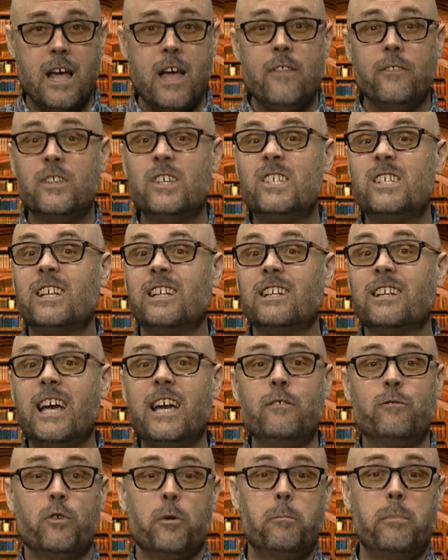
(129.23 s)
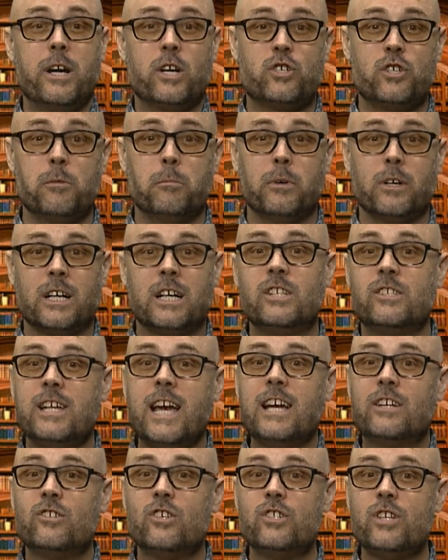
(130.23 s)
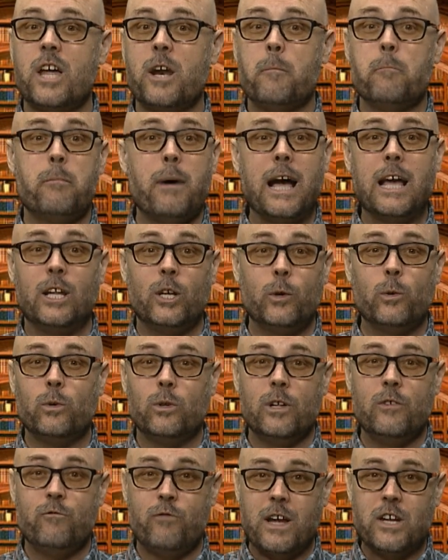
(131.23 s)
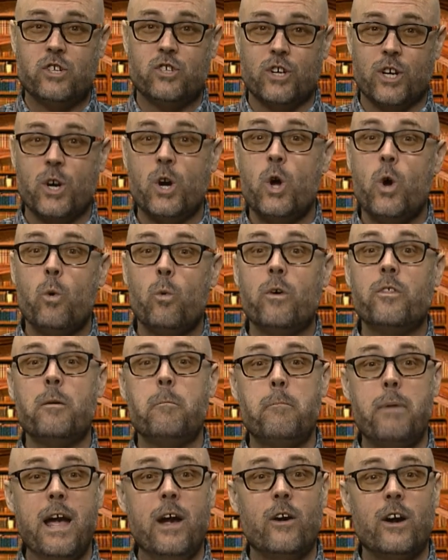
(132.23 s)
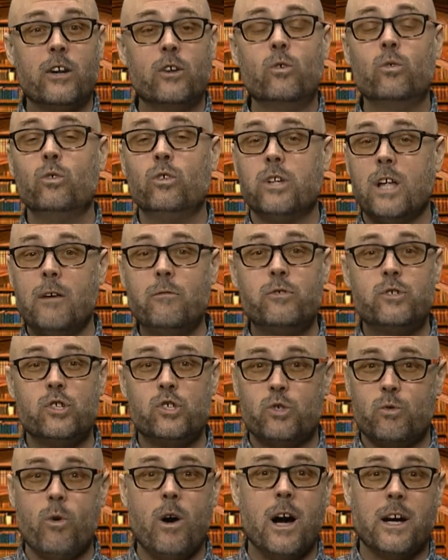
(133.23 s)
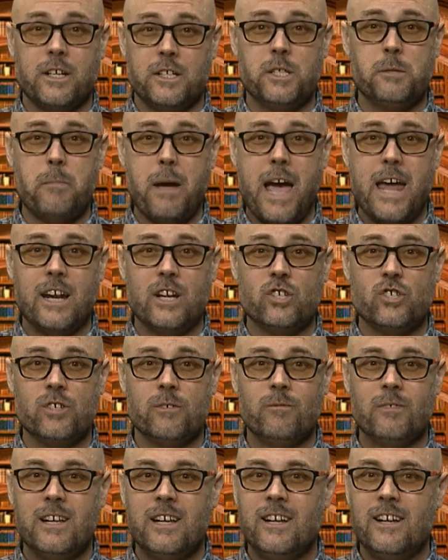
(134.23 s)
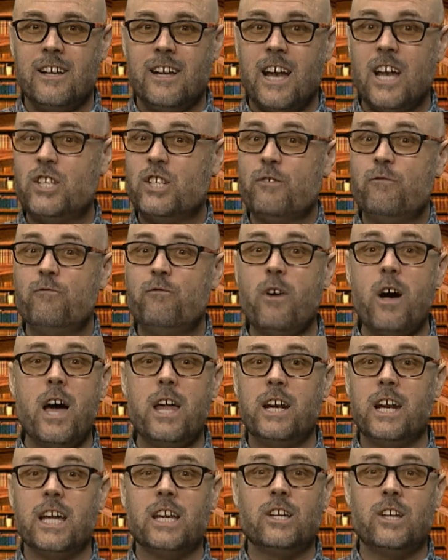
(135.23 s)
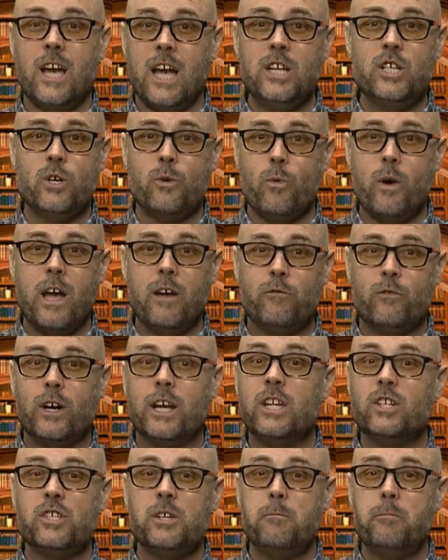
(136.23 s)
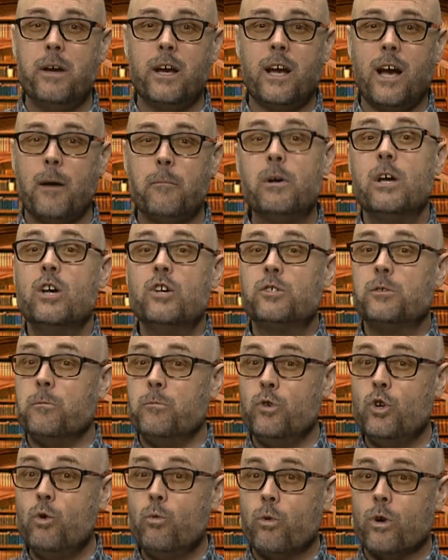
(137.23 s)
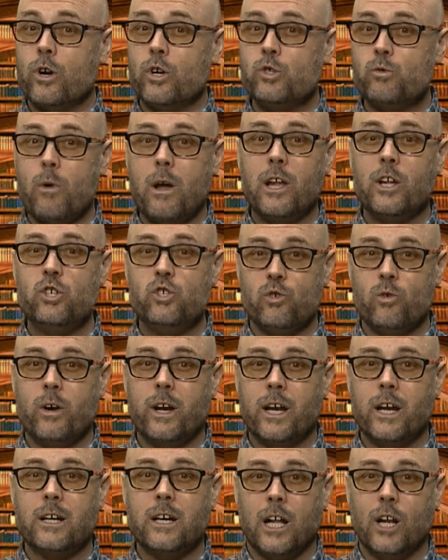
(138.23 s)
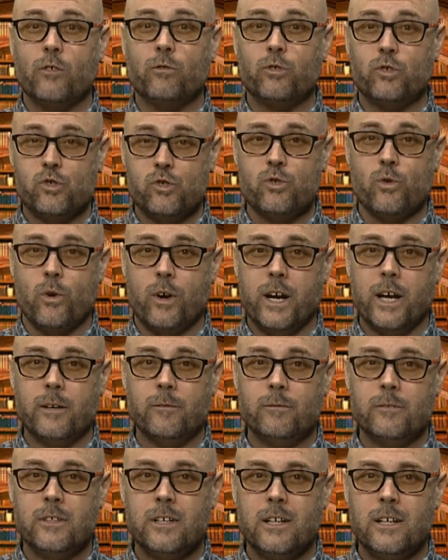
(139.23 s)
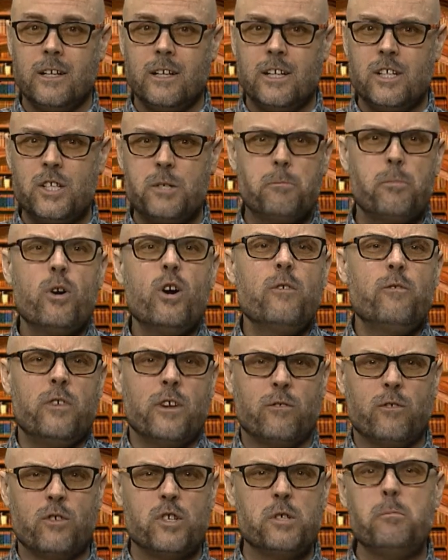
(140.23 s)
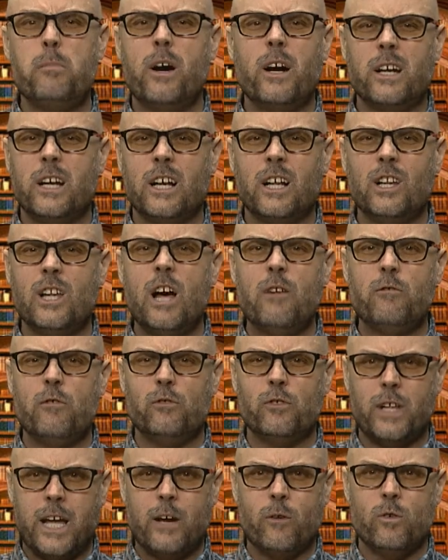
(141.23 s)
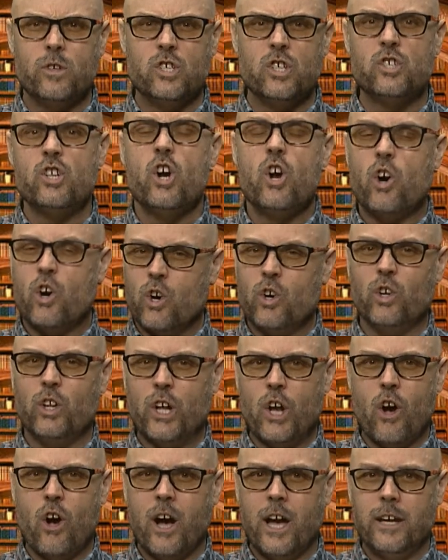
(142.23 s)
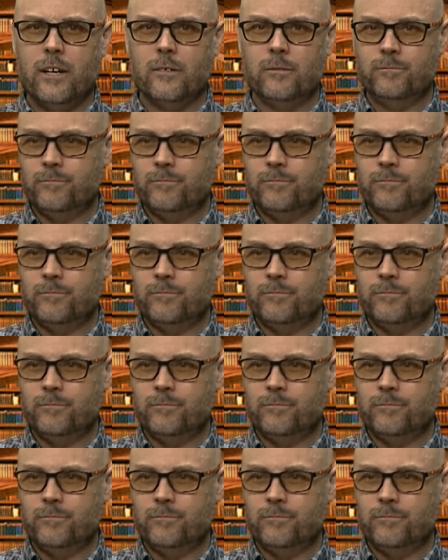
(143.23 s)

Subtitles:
This delightful picture book takes us on a bilingual adventure with a parrot who loves to squawk in Spanish. It's a fun and engaging way for kids to pick up some new words while enjoying a colorful story. It's perfect for sparking a love of languages early on.